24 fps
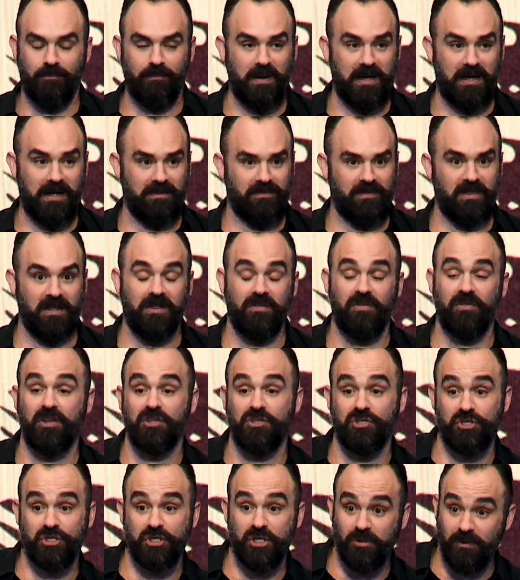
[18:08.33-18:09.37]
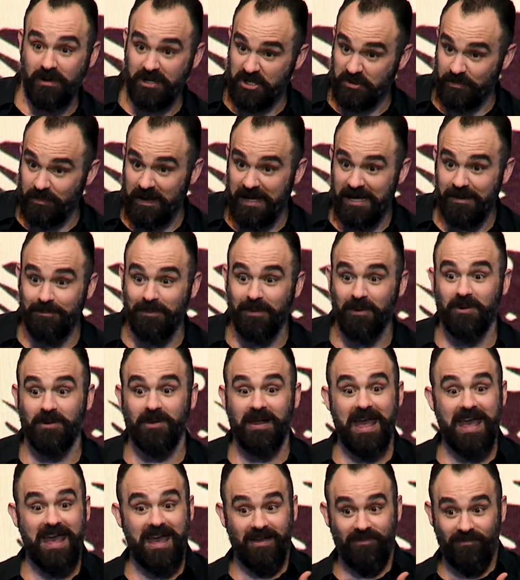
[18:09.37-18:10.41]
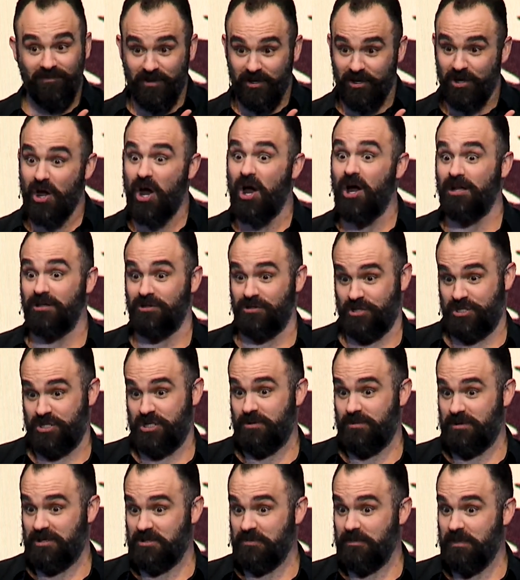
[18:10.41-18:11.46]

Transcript: But the Jewish people and the non-Jewish